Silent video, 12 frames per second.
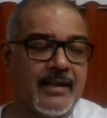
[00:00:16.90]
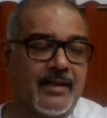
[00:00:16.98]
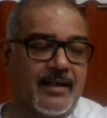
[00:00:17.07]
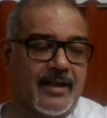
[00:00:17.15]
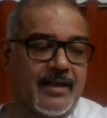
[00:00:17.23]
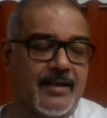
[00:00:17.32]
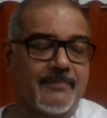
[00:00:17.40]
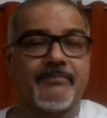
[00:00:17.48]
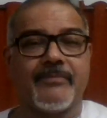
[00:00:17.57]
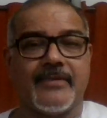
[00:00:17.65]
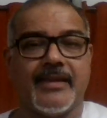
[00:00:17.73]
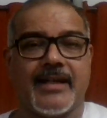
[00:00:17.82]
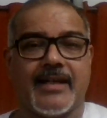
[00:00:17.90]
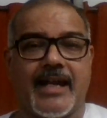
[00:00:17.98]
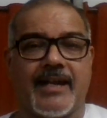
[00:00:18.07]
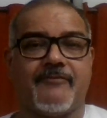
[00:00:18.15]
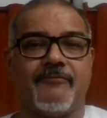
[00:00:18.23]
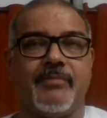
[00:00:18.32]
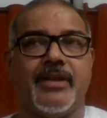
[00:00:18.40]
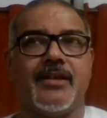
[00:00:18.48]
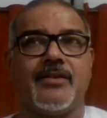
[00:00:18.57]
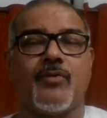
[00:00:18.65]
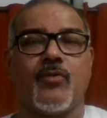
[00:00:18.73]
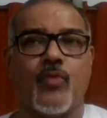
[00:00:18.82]
There have
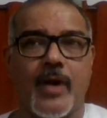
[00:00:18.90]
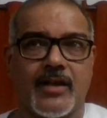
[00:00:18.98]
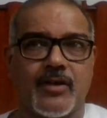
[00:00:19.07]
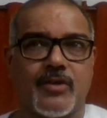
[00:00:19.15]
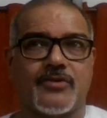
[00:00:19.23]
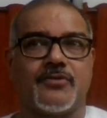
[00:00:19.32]
been one or